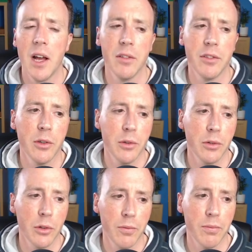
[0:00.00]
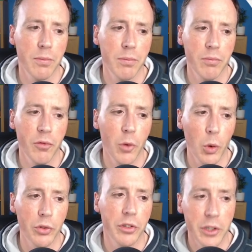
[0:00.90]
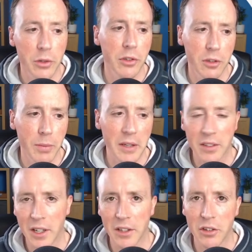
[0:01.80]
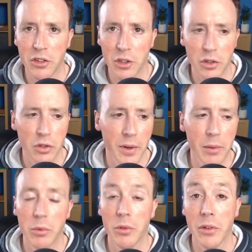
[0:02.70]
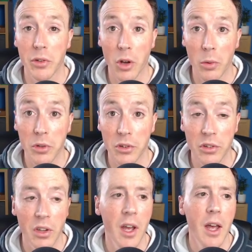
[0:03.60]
to sort of force users basically to choose from a number of different options.